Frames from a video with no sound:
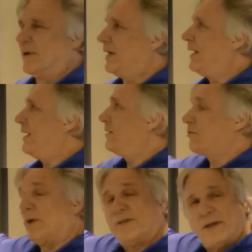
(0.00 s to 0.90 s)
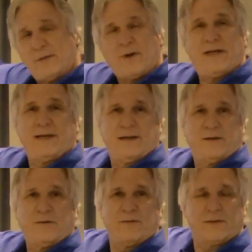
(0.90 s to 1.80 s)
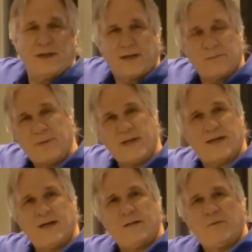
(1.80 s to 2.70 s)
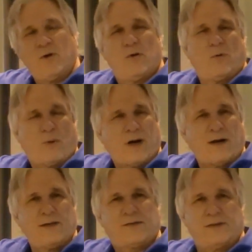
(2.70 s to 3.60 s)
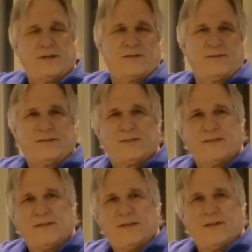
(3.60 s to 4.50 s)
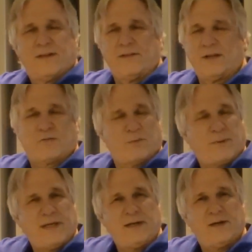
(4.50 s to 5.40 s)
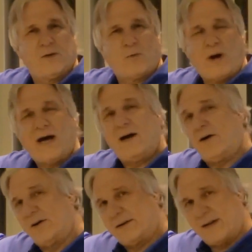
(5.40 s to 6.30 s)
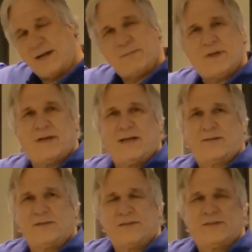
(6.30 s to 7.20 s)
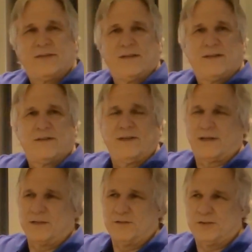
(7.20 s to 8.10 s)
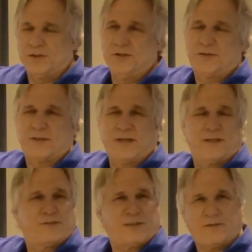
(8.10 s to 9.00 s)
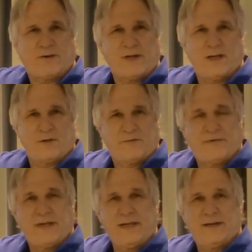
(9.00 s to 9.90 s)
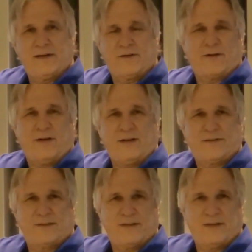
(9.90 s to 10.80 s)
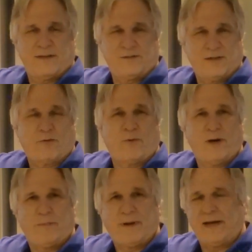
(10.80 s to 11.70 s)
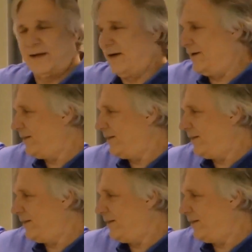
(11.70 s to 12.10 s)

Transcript: It begins with a radio that can pick up wireless sensors. This would be your WirelessHART type connections that can shoot several hundred feet across general well pad